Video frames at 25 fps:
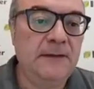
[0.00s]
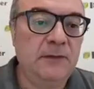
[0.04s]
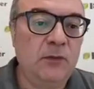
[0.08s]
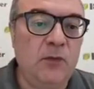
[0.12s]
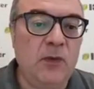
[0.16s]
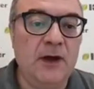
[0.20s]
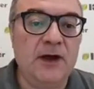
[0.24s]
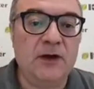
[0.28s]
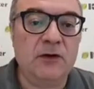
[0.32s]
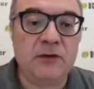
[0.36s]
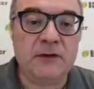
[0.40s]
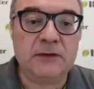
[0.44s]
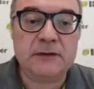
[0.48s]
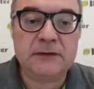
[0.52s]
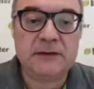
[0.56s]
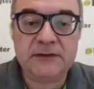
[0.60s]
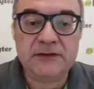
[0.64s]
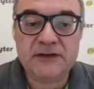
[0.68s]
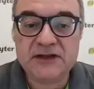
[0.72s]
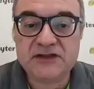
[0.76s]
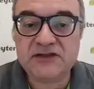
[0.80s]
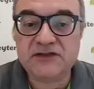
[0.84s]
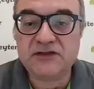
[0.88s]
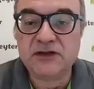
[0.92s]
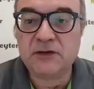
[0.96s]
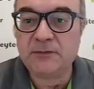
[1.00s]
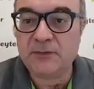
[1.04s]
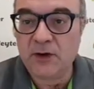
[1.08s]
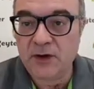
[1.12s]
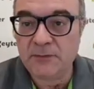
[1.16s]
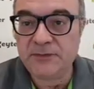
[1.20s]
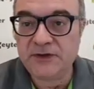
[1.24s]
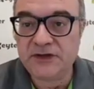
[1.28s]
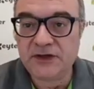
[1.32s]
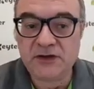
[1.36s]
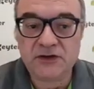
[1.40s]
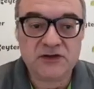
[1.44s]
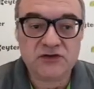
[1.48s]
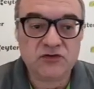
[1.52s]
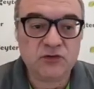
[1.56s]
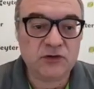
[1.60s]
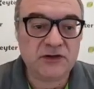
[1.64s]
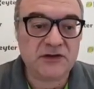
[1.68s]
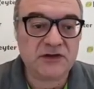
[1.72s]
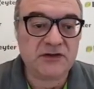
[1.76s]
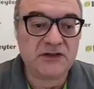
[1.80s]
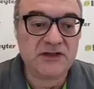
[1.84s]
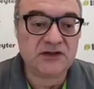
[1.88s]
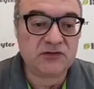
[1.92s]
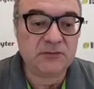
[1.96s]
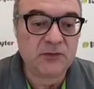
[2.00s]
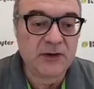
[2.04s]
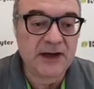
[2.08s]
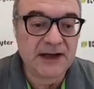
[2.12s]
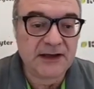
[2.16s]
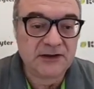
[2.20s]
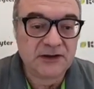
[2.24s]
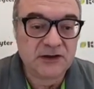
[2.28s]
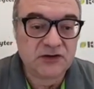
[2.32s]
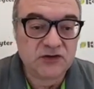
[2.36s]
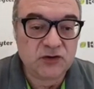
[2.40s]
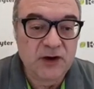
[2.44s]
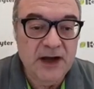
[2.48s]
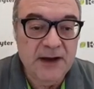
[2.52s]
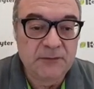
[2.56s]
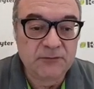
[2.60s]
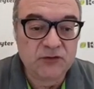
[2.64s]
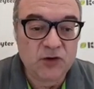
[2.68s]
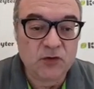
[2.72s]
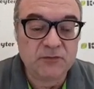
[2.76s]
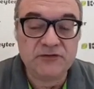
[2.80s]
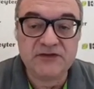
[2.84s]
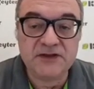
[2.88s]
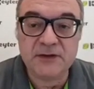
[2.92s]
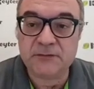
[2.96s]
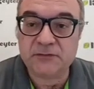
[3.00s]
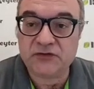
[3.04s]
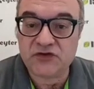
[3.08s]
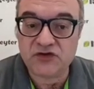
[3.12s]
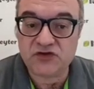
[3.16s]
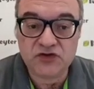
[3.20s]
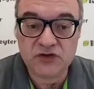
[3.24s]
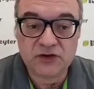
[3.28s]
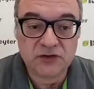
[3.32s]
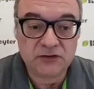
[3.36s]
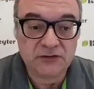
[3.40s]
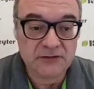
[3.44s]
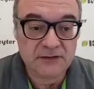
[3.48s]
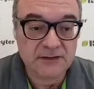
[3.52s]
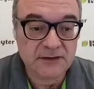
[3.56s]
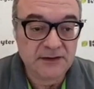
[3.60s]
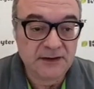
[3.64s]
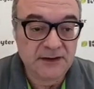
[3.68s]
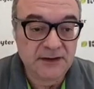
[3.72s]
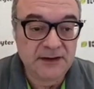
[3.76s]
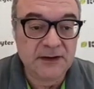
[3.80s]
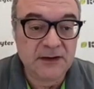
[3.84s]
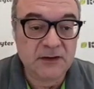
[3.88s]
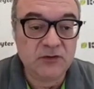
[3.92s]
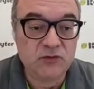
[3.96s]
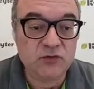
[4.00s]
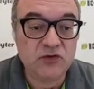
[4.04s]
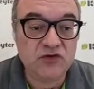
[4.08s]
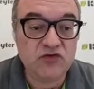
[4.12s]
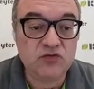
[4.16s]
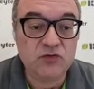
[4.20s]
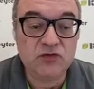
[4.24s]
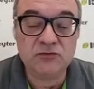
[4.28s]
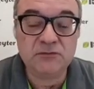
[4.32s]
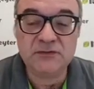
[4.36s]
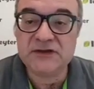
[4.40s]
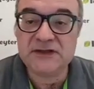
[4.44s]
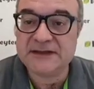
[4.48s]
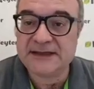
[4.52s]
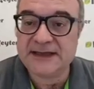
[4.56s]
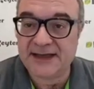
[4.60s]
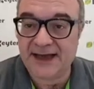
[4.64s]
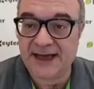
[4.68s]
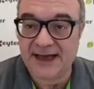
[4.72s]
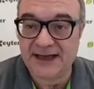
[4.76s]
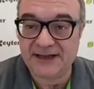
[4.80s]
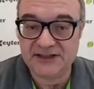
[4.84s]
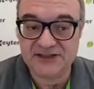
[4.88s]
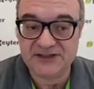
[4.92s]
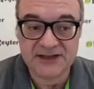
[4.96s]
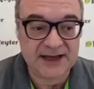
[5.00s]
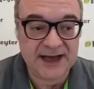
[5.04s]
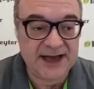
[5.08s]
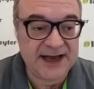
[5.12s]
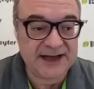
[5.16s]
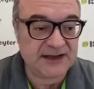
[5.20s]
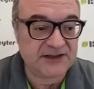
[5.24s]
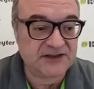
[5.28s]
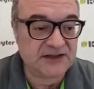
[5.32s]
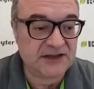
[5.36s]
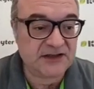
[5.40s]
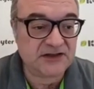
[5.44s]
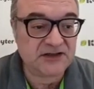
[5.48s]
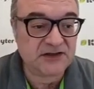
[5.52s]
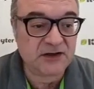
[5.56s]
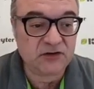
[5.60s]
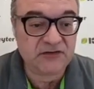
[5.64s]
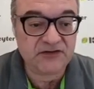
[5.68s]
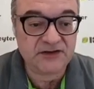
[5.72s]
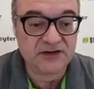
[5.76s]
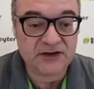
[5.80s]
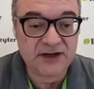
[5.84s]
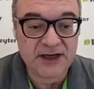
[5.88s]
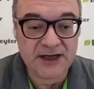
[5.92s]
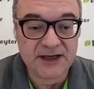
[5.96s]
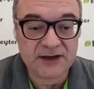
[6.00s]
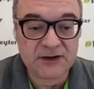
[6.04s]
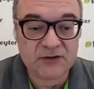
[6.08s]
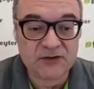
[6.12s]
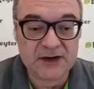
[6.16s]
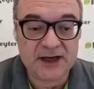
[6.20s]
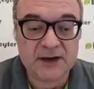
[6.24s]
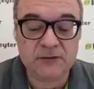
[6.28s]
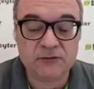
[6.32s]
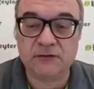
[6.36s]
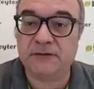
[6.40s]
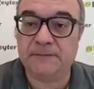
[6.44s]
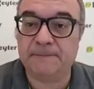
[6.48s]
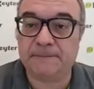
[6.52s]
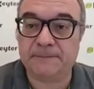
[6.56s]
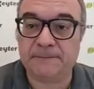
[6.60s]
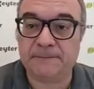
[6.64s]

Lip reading: Well, this thermometer is going to display the dry bulb temperature, which would be the x-axis of the diagram.